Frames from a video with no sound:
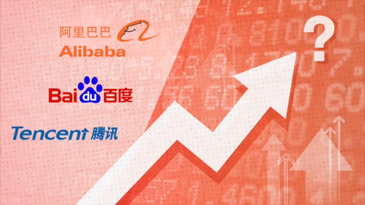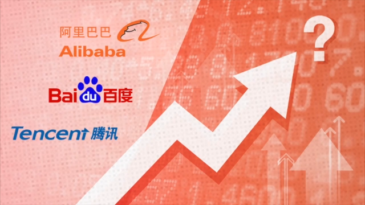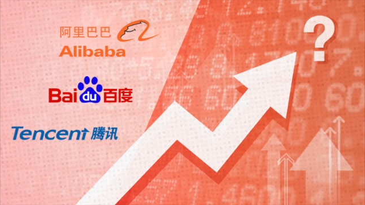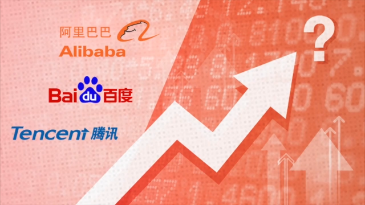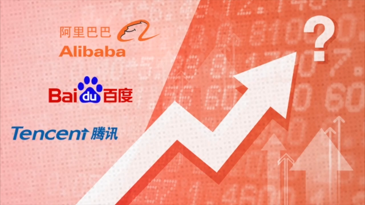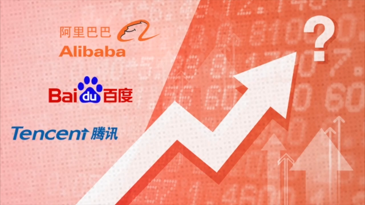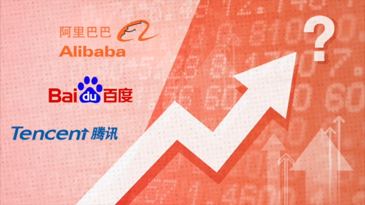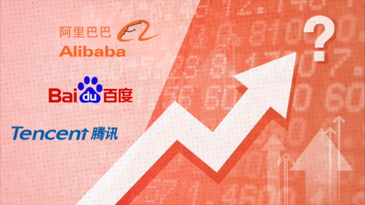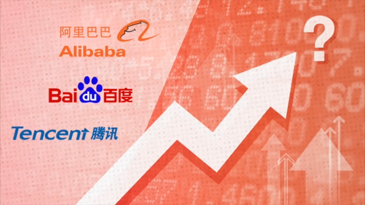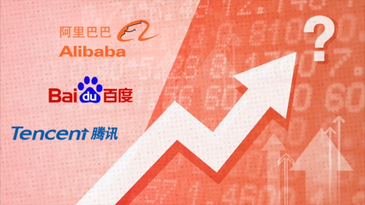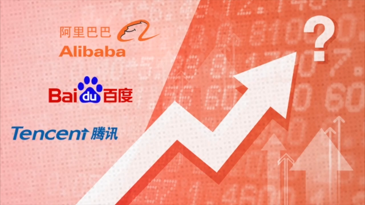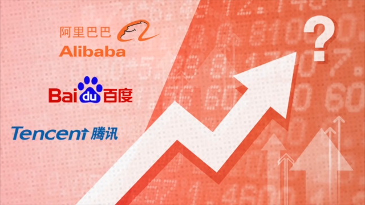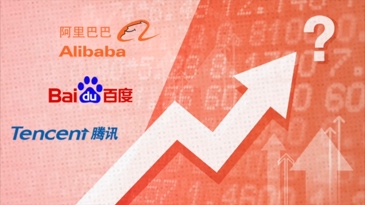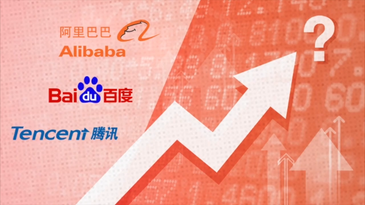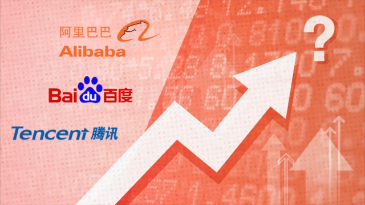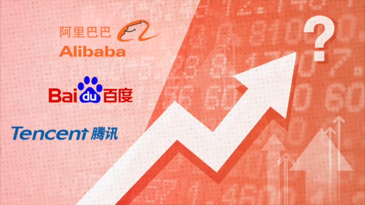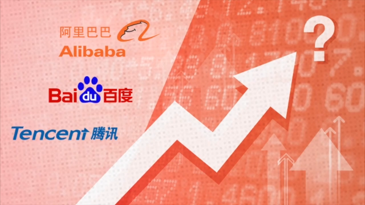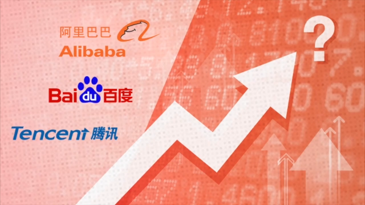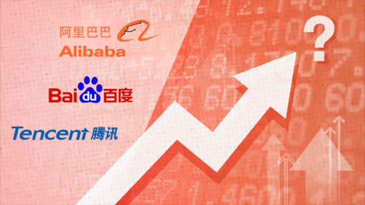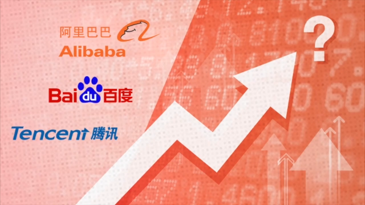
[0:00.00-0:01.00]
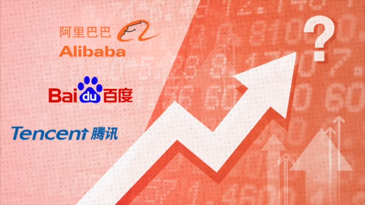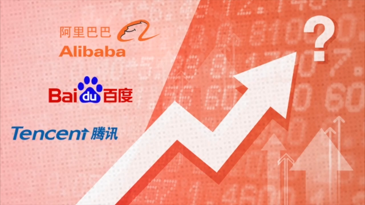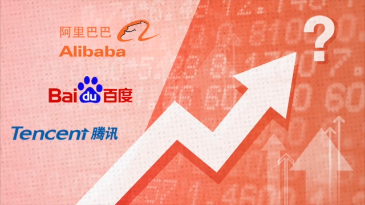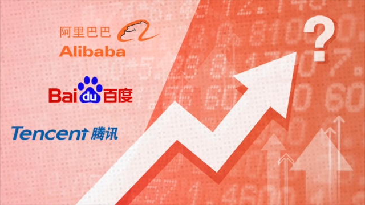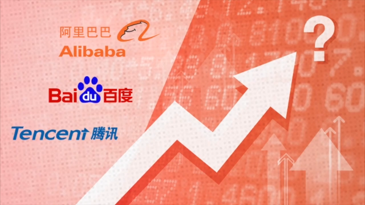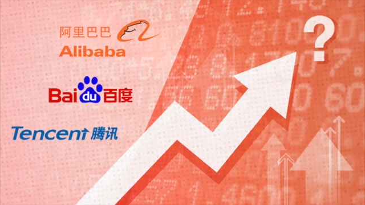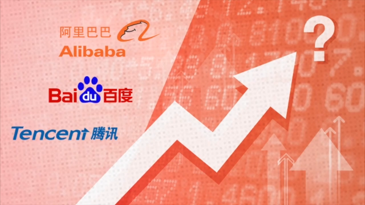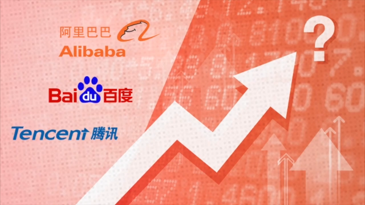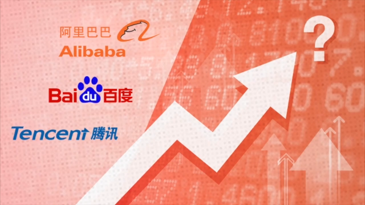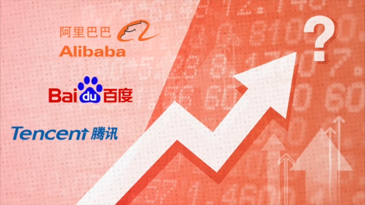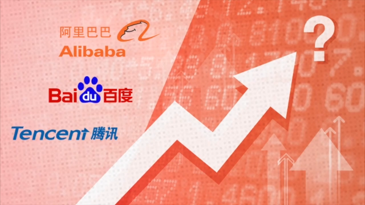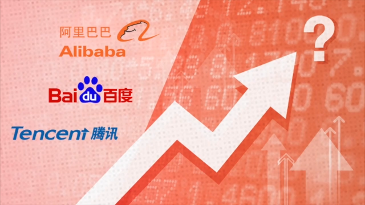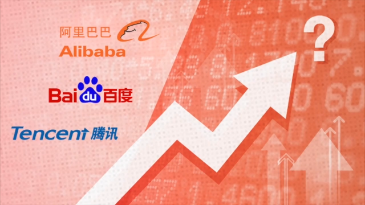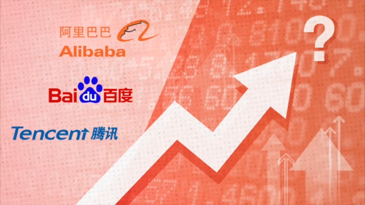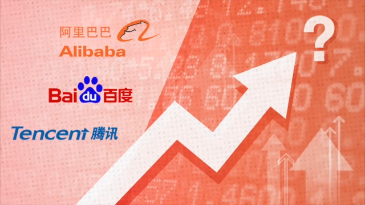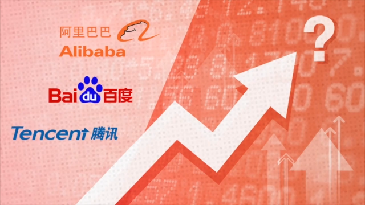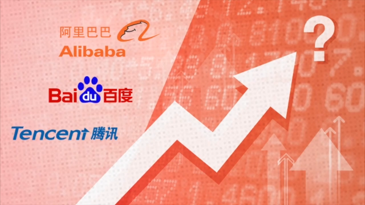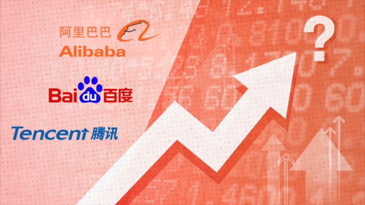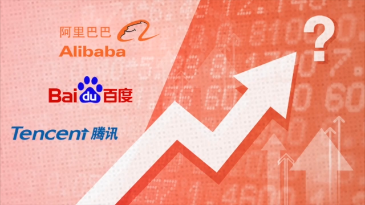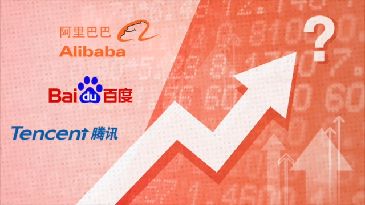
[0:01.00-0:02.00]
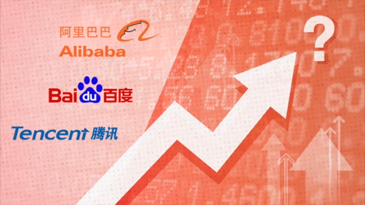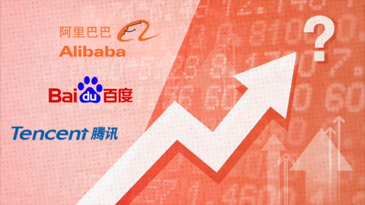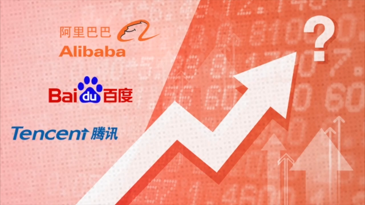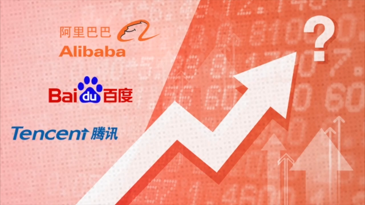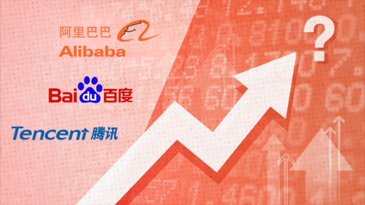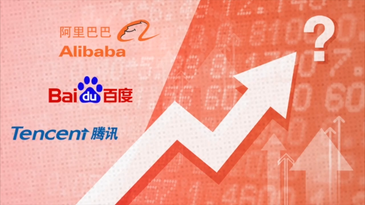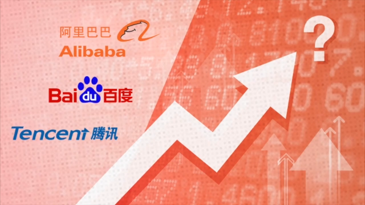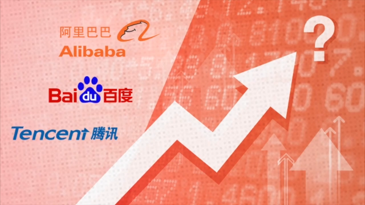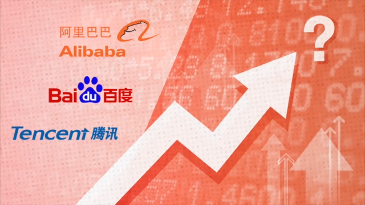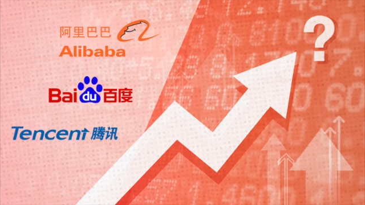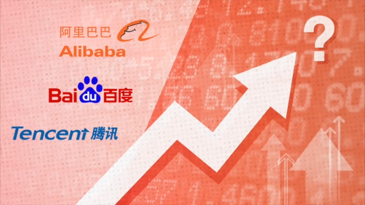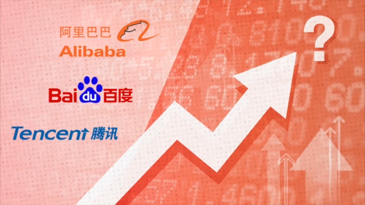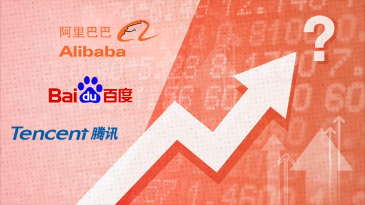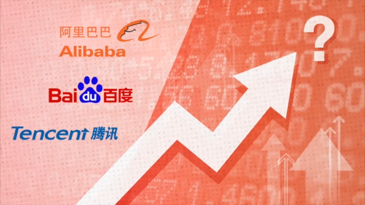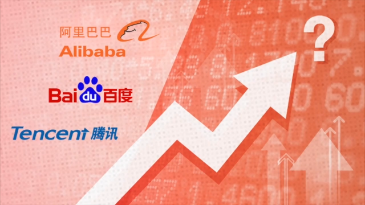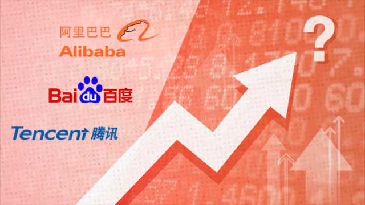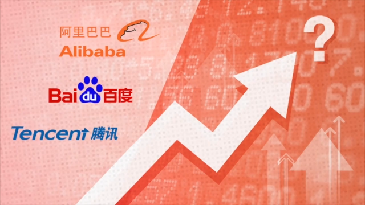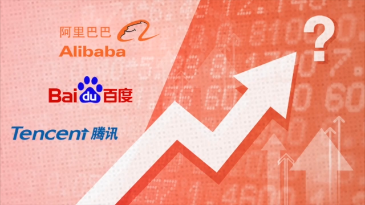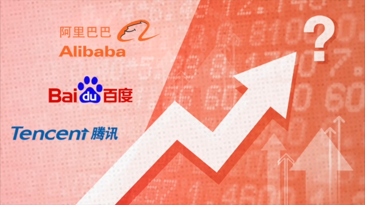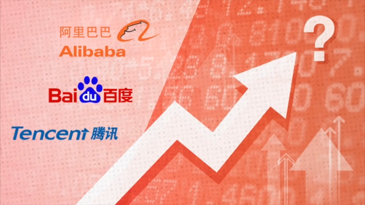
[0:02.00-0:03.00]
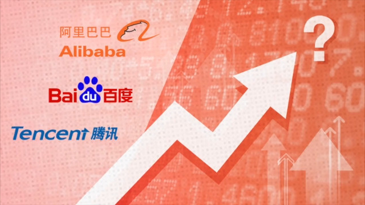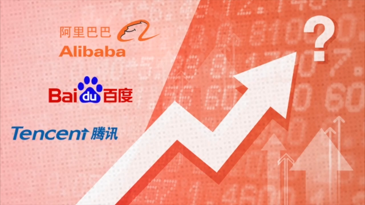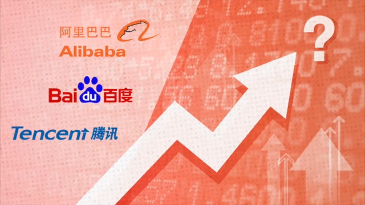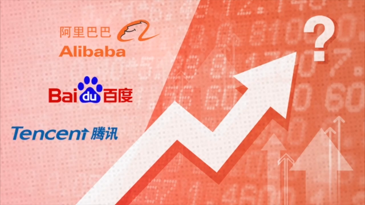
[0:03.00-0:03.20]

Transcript: [unreadable: no face in view]